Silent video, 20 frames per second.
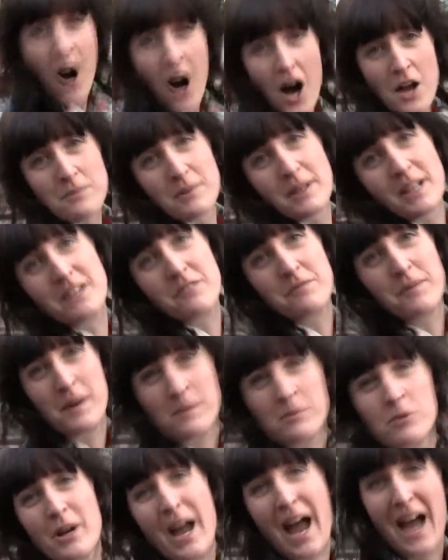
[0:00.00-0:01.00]
I believe
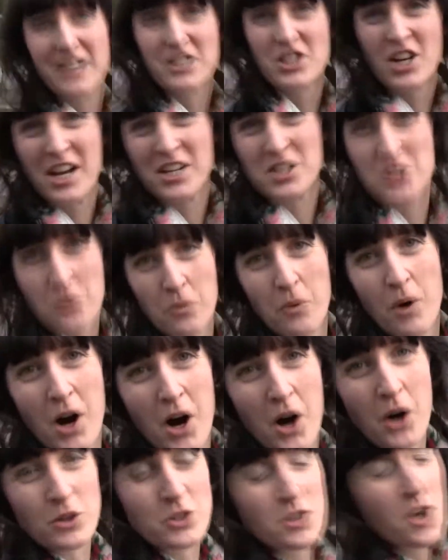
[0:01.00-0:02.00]
people can change the
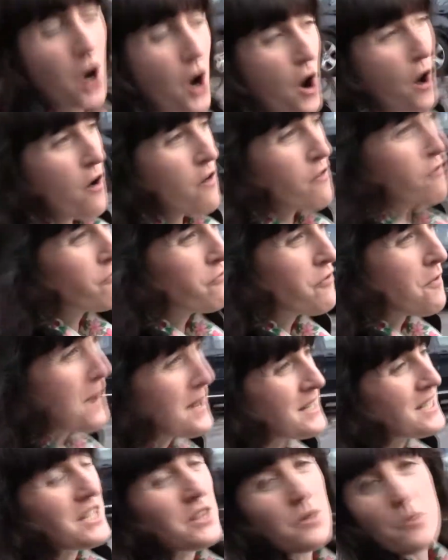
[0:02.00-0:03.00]
world, from
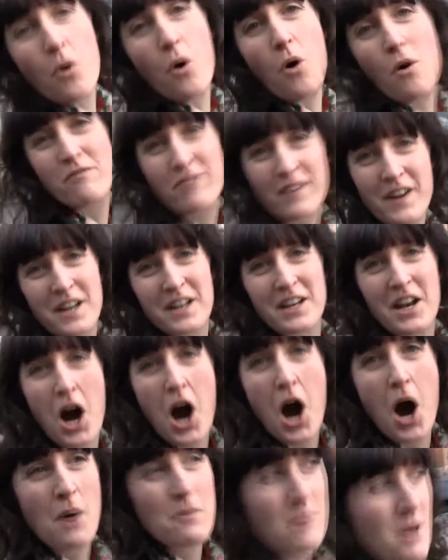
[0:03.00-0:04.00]
ending the war in
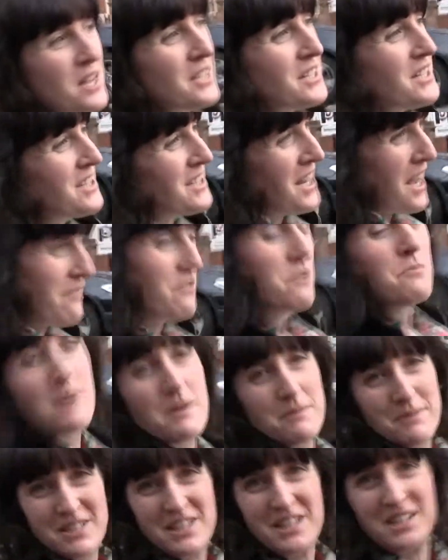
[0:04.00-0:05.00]
Vietnam to saving
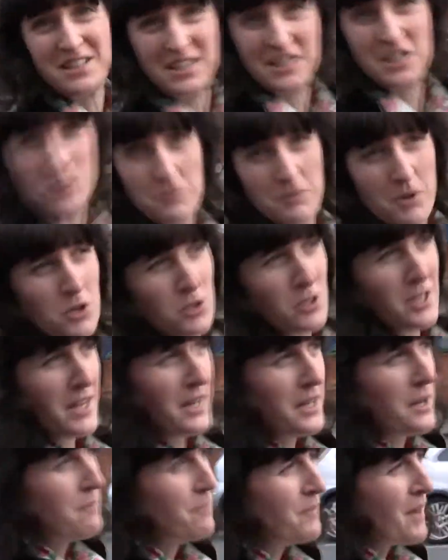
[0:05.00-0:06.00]
BBC Six
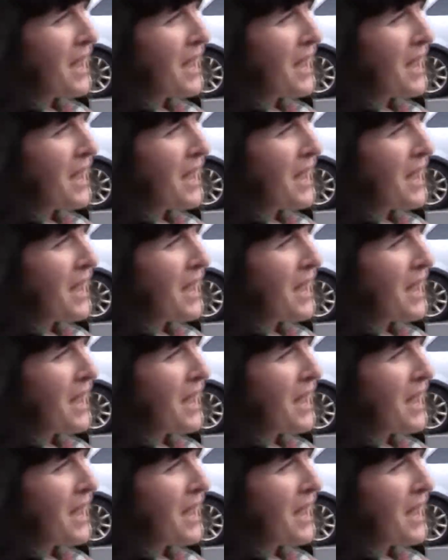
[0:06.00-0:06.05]
music.